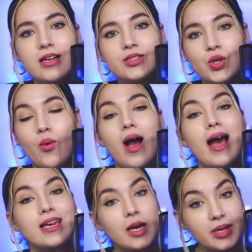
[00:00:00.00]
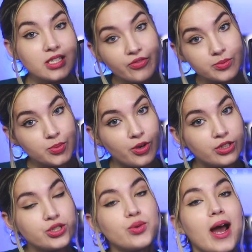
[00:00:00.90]
So I kept myself from
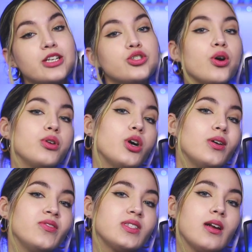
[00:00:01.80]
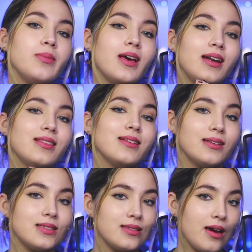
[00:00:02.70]
spoilers, so I don't know if it's gonna be anything
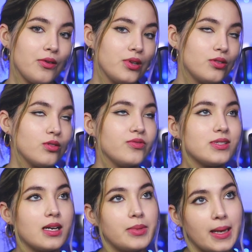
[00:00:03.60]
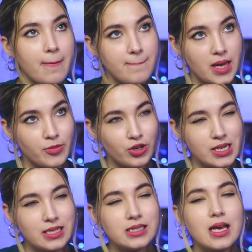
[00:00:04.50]
like Siren or if it's gonna be like
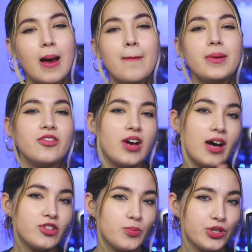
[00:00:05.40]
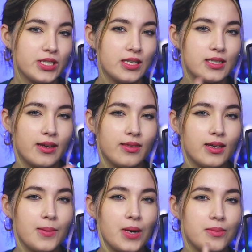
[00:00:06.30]
Memories, but if I have to predict, I
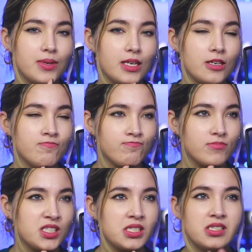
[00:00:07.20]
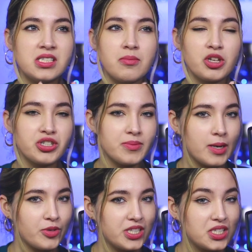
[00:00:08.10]
think it might be similar to
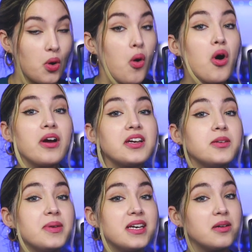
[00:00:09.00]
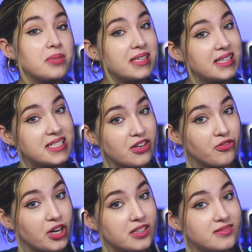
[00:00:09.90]
Memories, or it could be completely
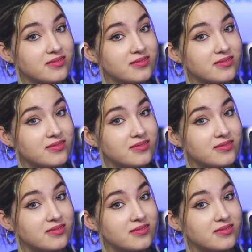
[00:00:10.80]
different.